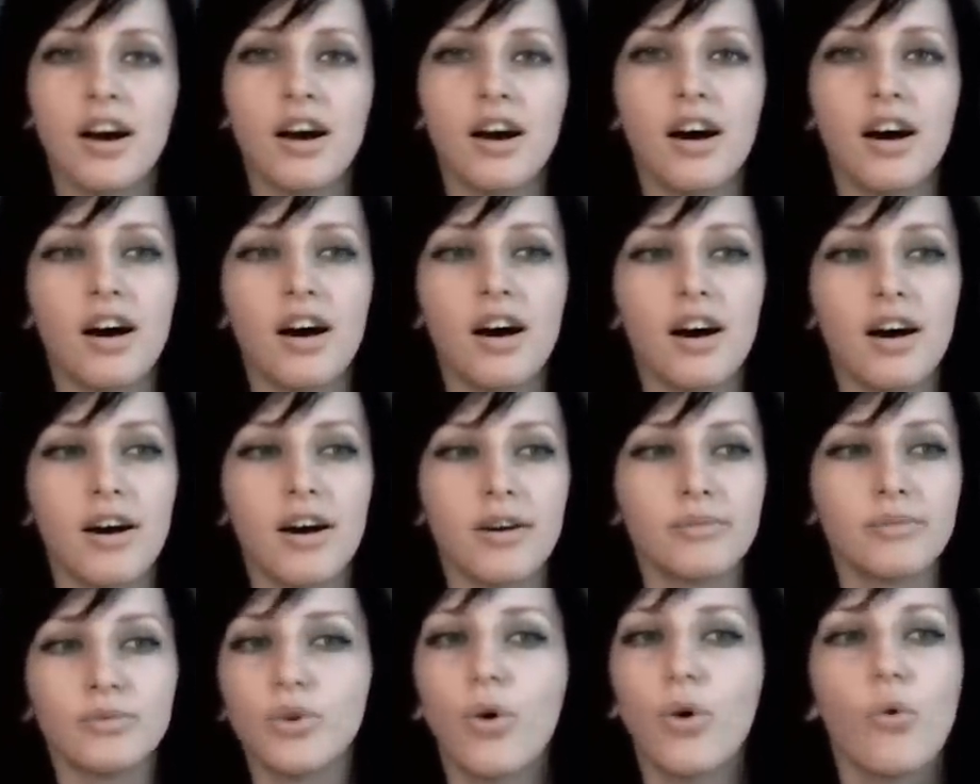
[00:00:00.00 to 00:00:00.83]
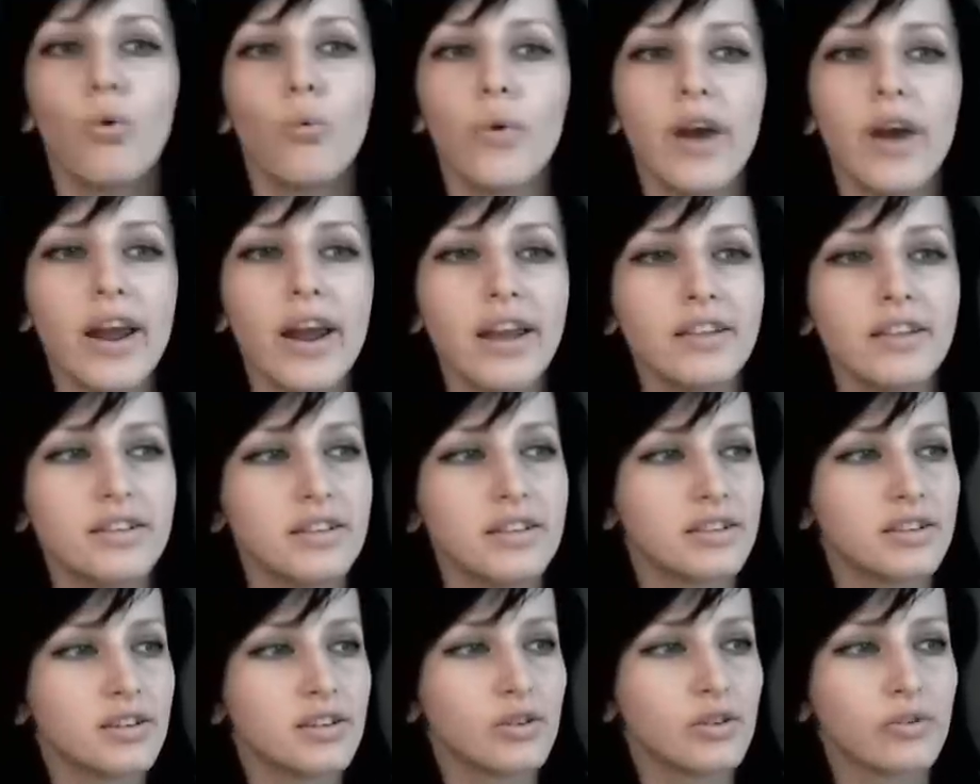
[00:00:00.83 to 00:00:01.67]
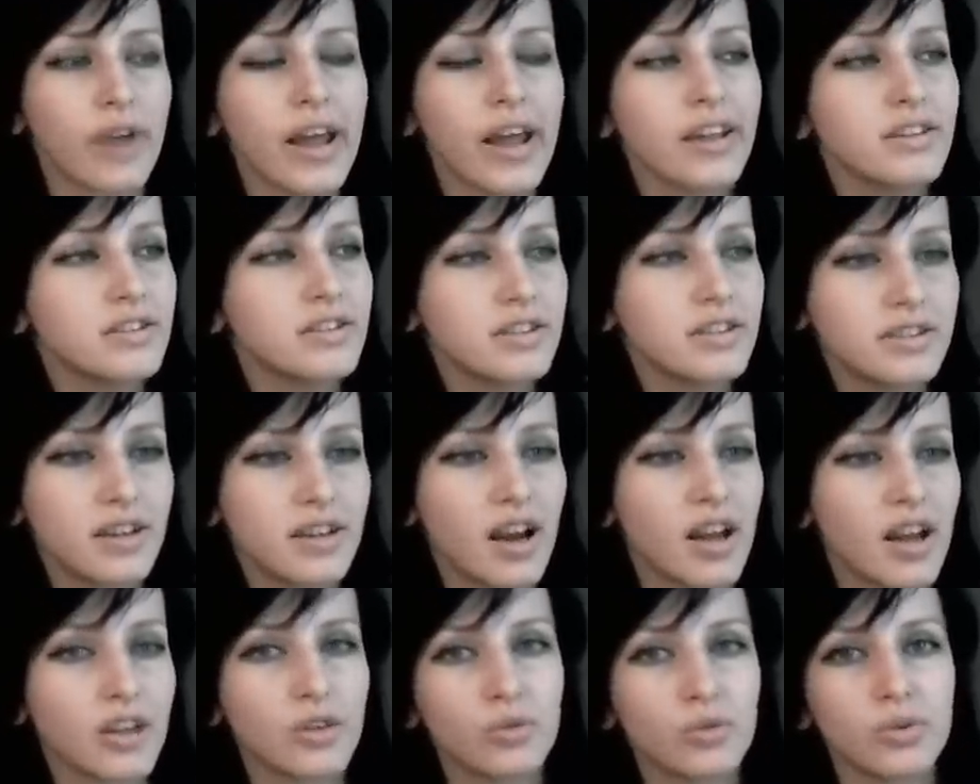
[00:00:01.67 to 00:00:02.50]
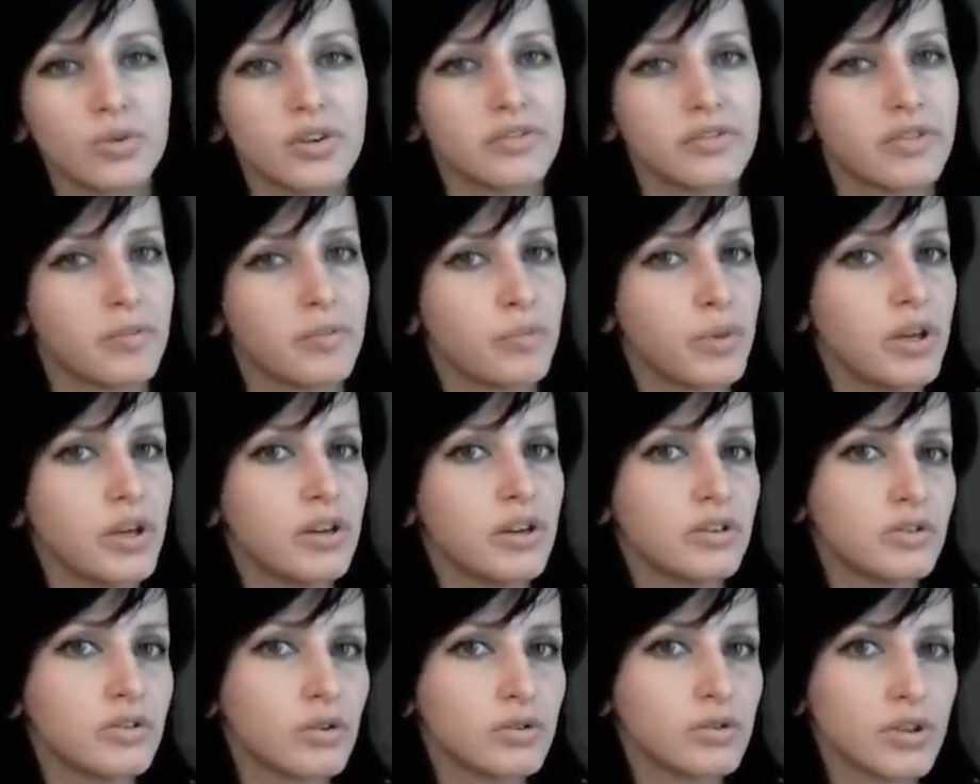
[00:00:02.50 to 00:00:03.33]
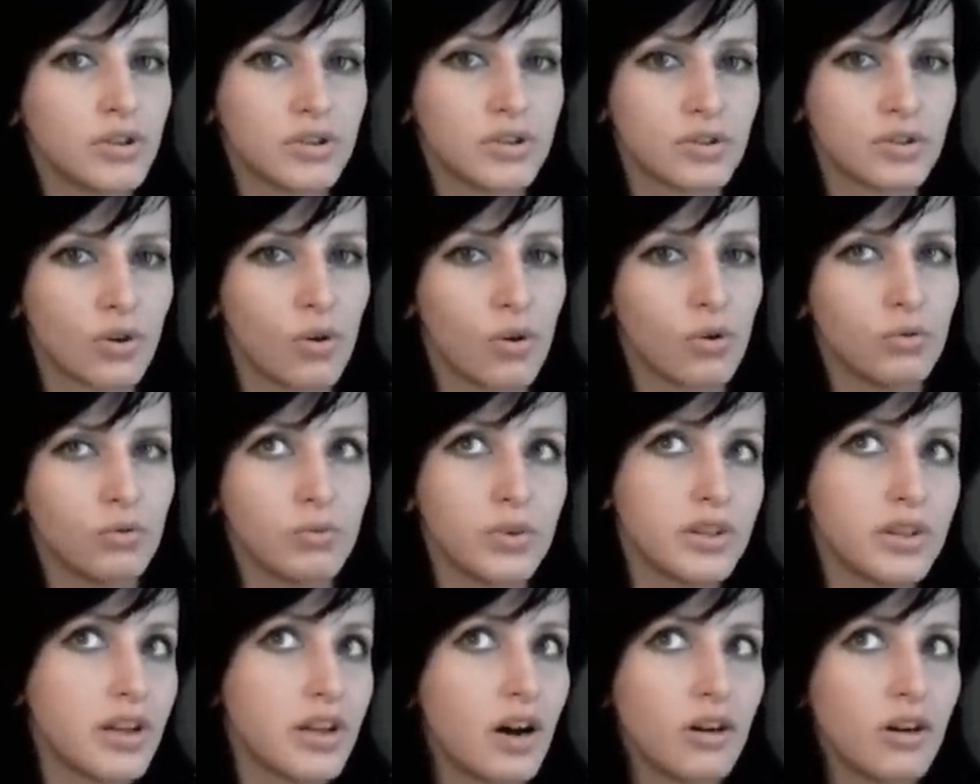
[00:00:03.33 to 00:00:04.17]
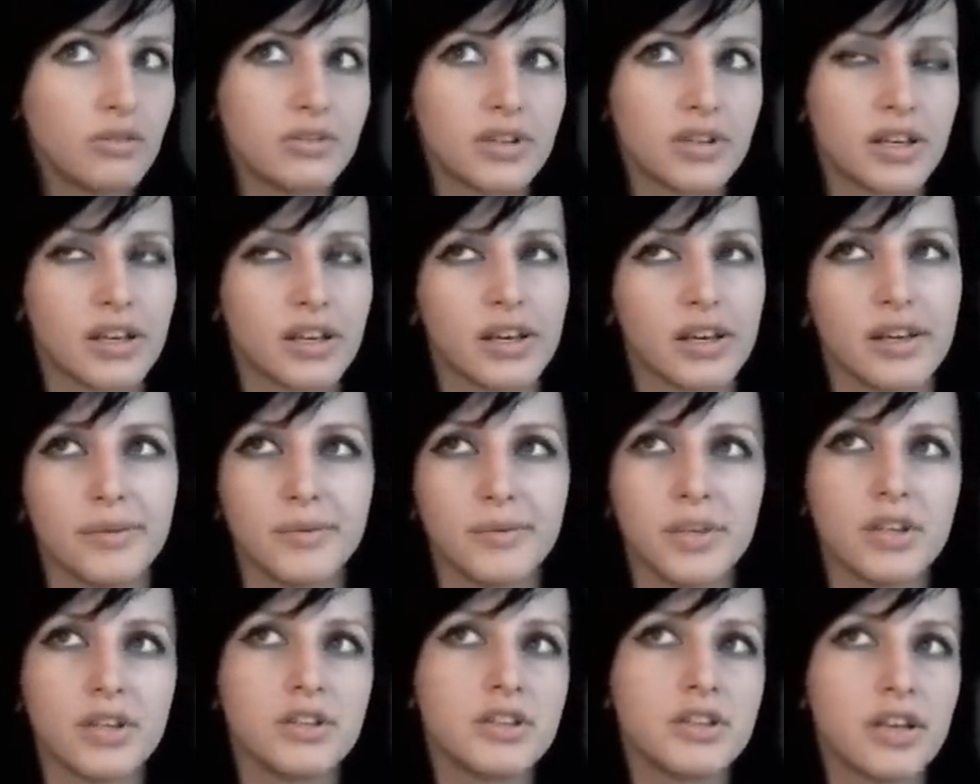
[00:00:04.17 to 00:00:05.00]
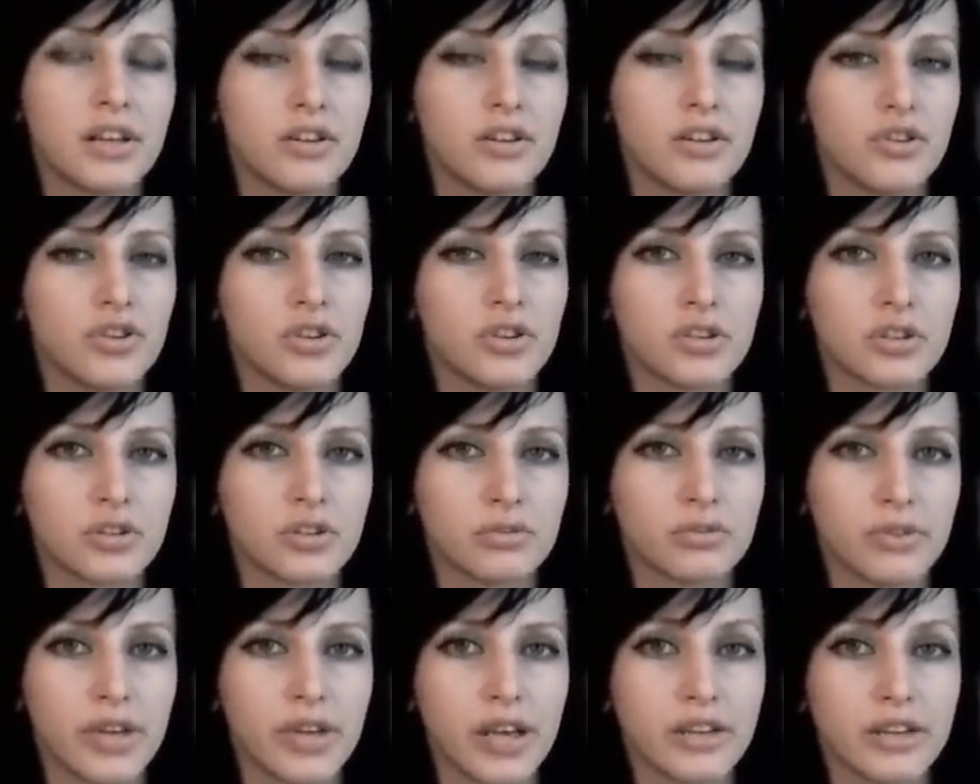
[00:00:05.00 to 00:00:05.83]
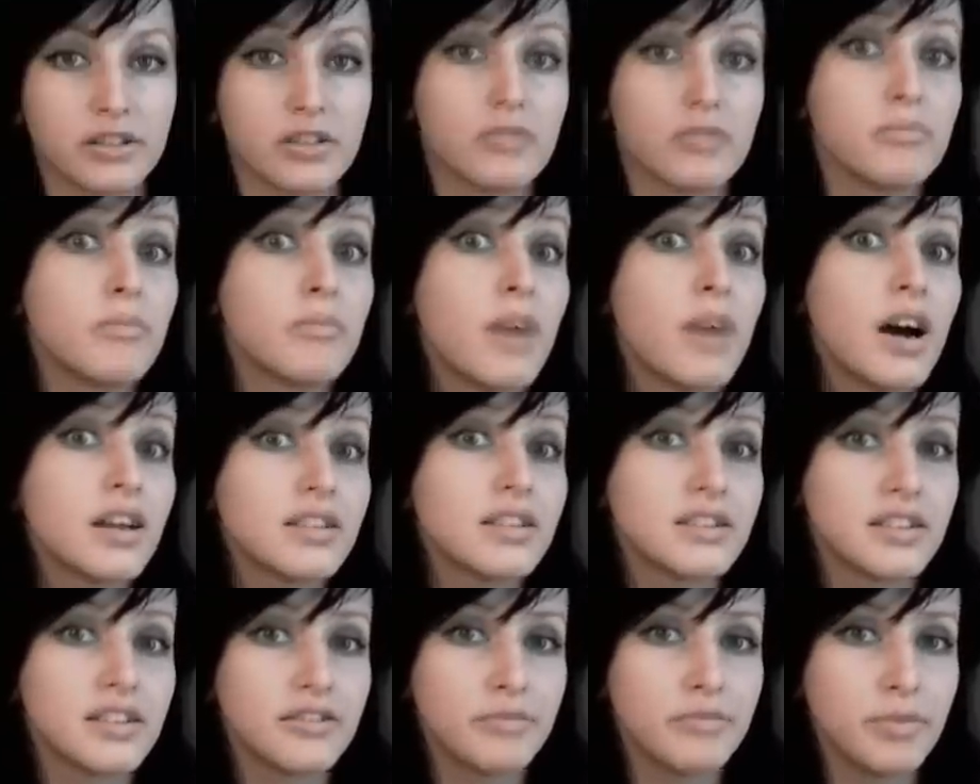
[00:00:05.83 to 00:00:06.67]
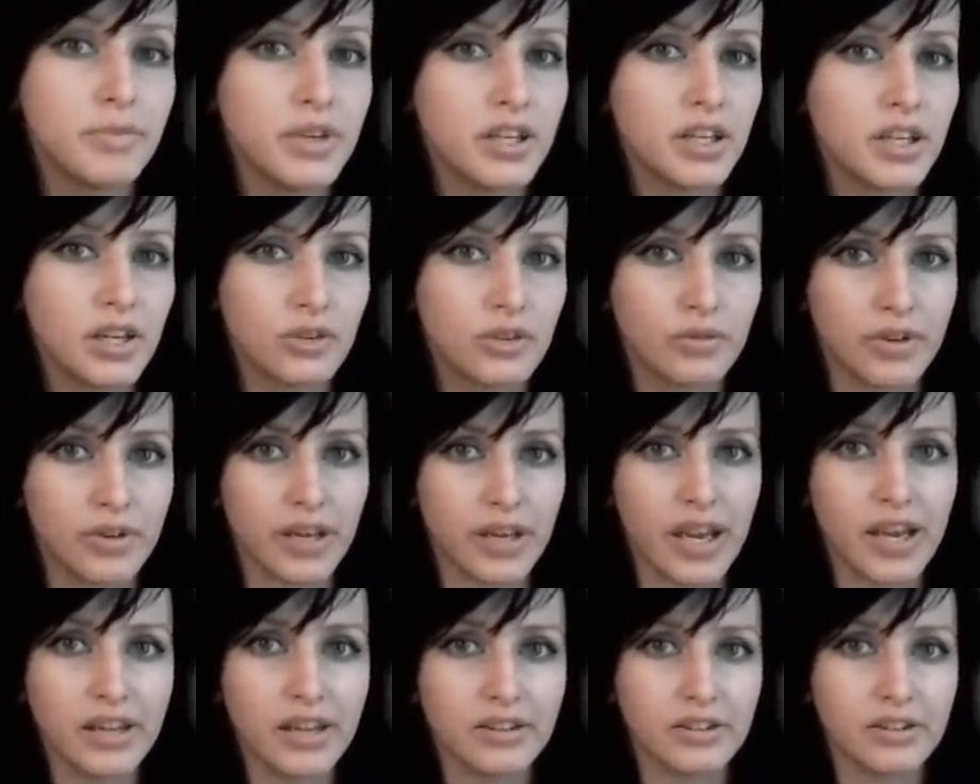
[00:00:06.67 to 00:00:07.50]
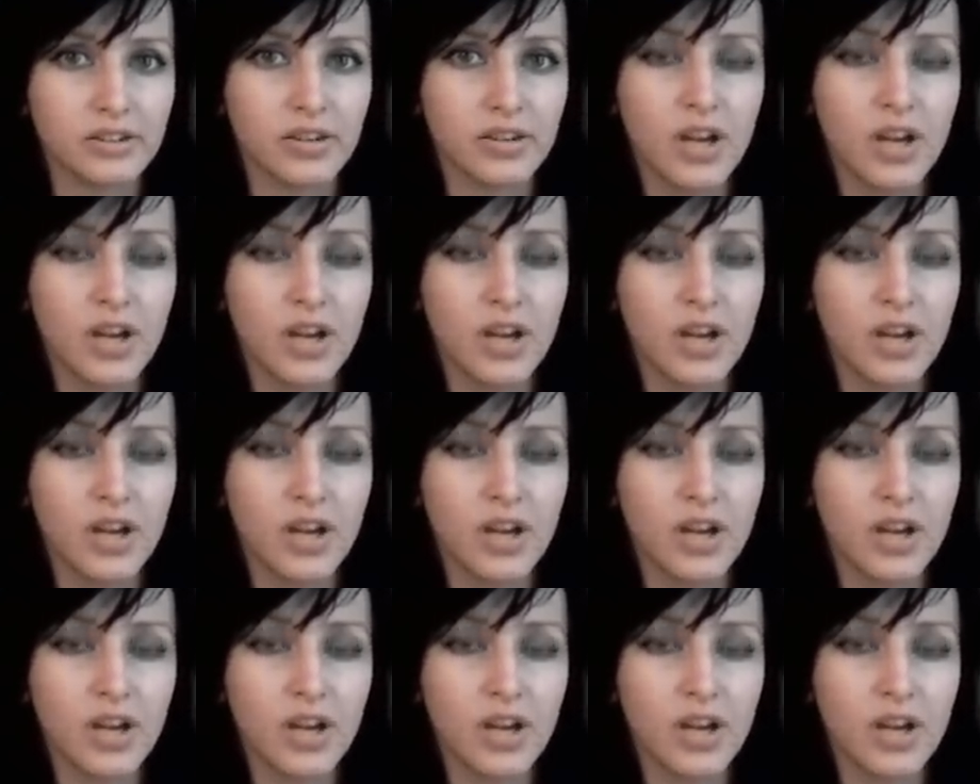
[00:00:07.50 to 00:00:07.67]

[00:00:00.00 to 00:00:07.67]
No way this grand design could have appeared on its own without an intelligence creator. Must have been a creator